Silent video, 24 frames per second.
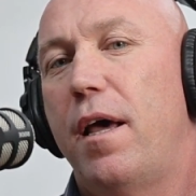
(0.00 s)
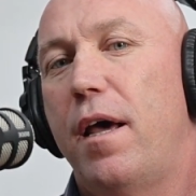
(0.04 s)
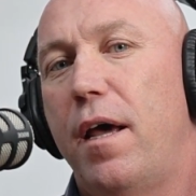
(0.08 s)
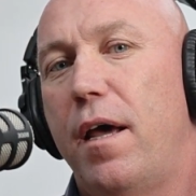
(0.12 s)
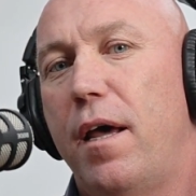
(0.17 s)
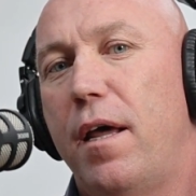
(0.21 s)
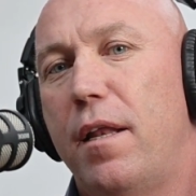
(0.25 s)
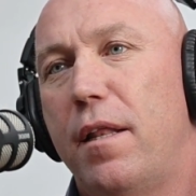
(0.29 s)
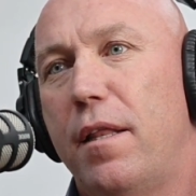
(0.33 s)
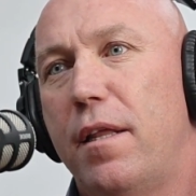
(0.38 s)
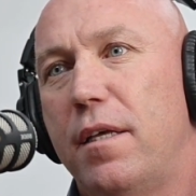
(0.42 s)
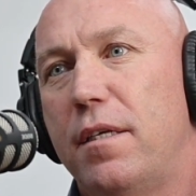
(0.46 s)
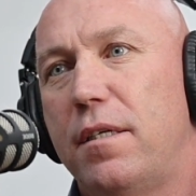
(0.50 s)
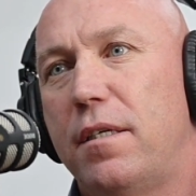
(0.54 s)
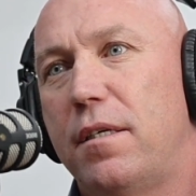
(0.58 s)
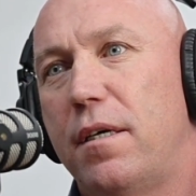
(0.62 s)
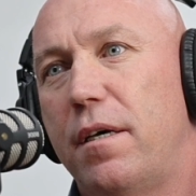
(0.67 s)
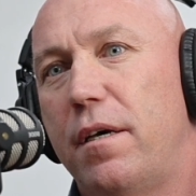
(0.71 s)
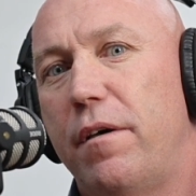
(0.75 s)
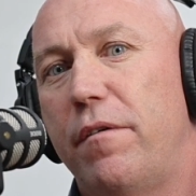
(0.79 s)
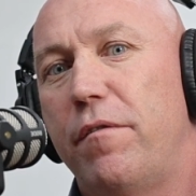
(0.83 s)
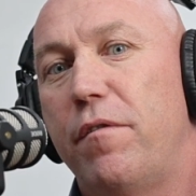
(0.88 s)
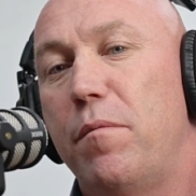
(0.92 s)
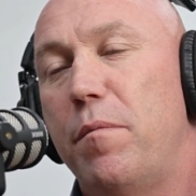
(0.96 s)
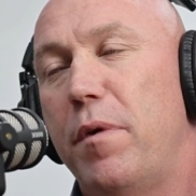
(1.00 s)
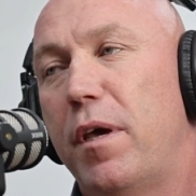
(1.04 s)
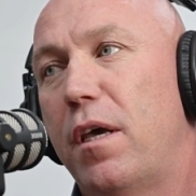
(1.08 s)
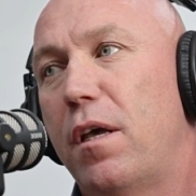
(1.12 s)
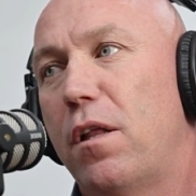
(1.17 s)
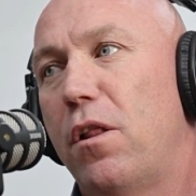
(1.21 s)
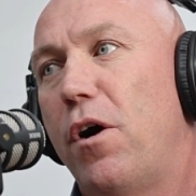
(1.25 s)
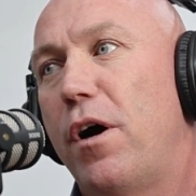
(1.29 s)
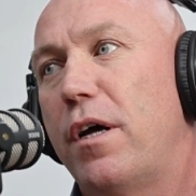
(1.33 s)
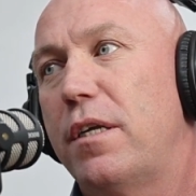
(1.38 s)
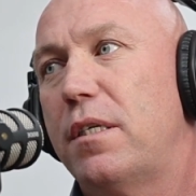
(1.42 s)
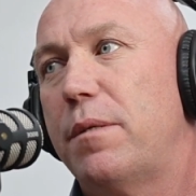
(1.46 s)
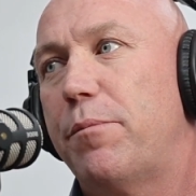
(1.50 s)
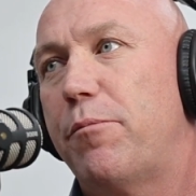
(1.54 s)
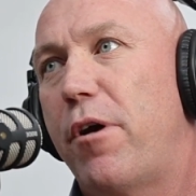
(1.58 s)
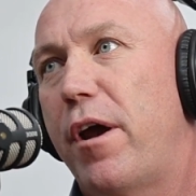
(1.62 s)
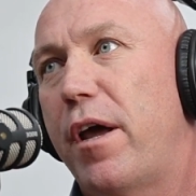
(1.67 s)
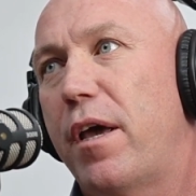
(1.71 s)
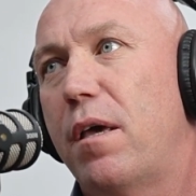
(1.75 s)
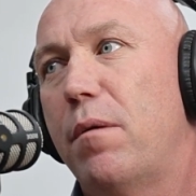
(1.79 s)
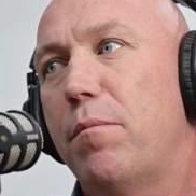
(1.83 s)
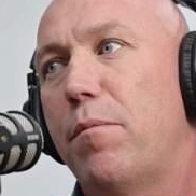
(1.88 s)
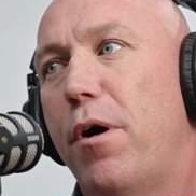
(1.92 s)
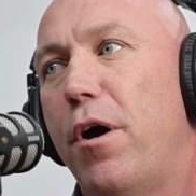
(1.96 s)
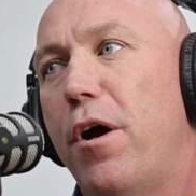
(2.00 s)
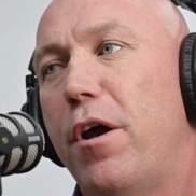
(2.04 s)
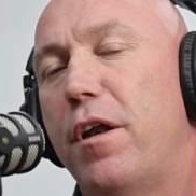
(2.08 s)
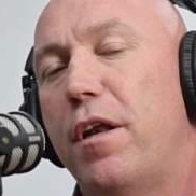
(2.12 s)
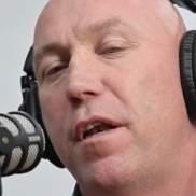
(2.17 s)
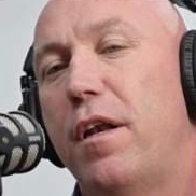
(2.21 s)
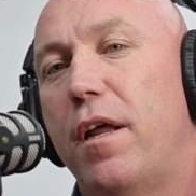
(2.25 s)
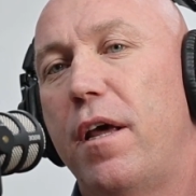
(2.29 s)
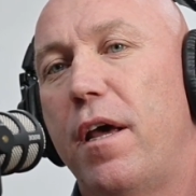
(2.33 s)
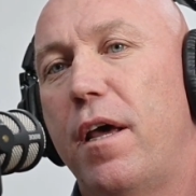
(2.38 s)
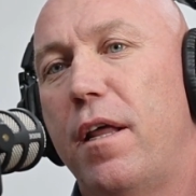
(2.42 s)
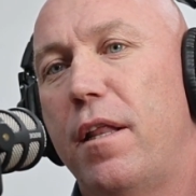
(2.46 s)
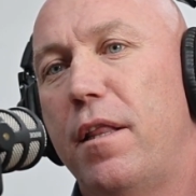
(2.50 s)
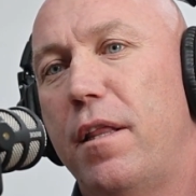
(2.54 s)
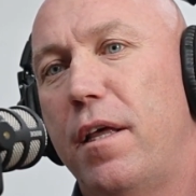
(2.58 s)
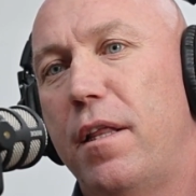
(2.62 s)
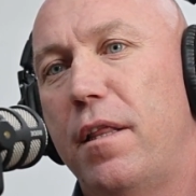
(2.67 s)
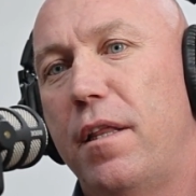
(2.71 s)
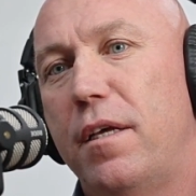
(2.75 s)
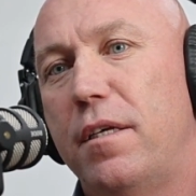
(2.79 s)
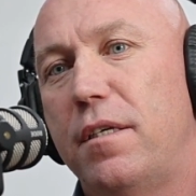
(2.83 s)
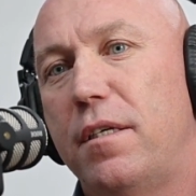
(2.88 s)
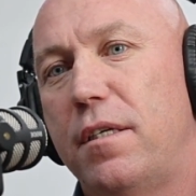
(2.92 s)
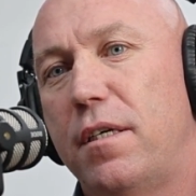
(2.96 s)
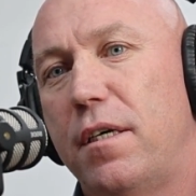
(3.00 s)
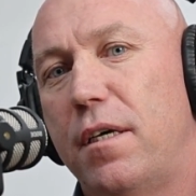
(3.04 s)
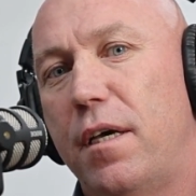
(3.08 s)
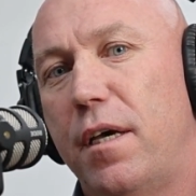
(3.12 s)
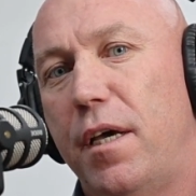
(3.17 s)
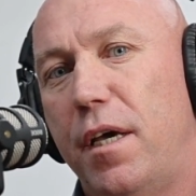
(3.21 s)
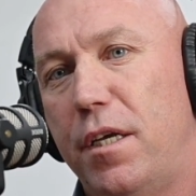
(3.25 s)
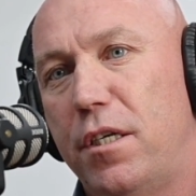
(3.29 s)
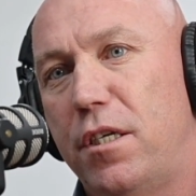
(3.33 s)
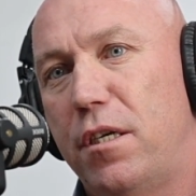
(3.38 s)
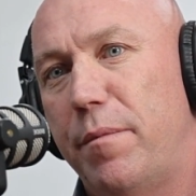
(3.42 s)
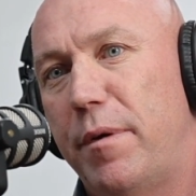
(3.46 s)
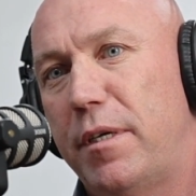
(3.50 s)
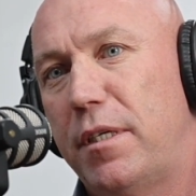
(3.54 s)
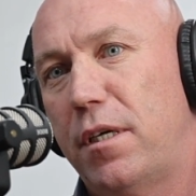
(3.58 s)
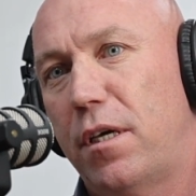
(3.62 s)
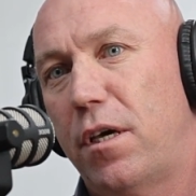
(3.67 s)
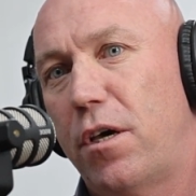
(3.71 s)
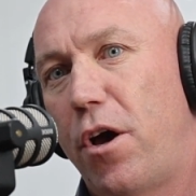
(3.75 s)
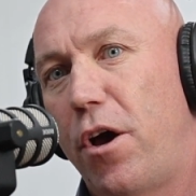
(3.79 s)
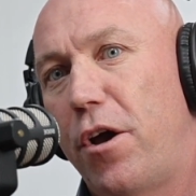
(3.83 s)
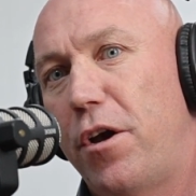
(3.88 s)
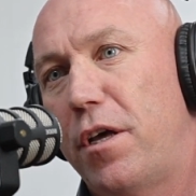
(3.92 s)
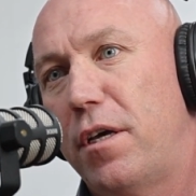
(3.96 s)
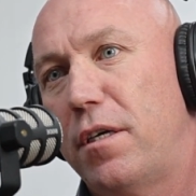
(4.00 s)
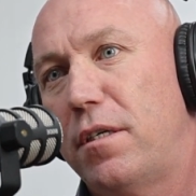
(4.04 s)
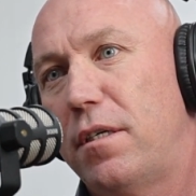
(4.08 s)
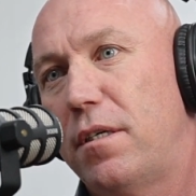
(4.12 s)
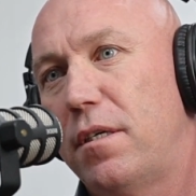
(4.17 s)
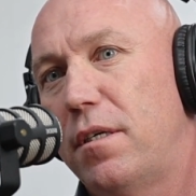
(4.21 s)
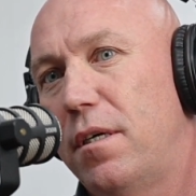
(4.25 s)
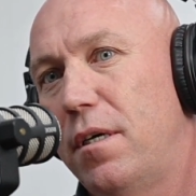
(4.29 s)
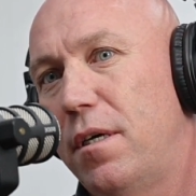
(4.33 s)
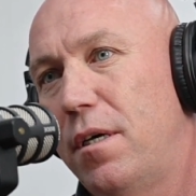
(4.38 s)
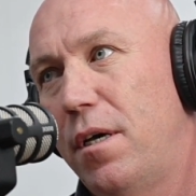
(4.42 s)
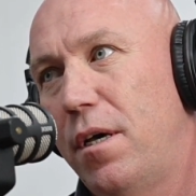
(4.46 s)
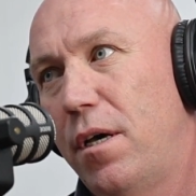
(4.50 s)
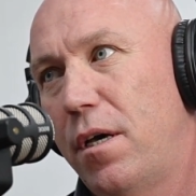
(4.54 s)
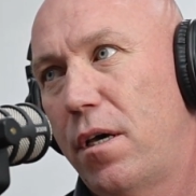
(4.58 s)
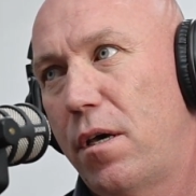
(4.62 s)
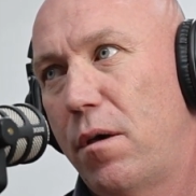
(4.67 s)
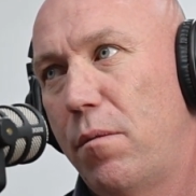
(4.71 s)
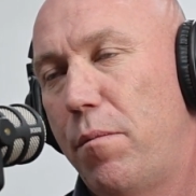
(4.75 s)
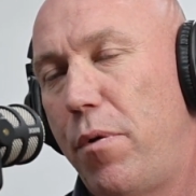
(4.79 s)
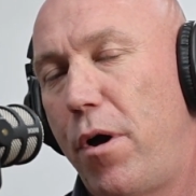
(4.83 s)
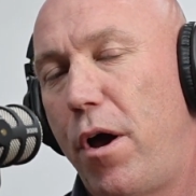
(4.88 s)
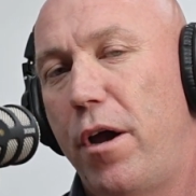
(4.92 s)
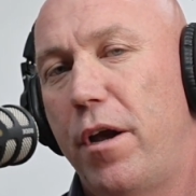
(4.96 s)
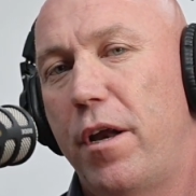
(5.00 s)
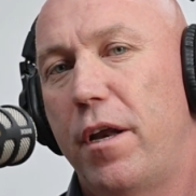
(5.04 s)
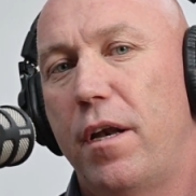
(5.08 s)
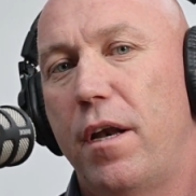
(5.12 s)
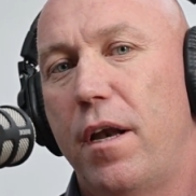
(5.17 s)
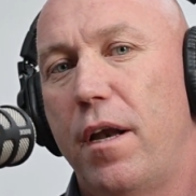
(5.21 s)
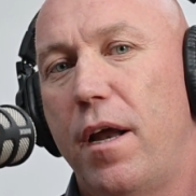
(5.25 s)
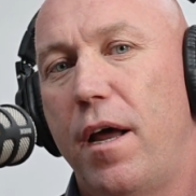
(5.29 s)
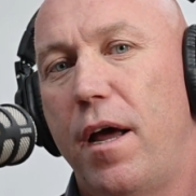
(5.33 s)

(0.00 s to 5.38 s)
and there's a vermiculite spray component, and then there's an Intumescent coatings component.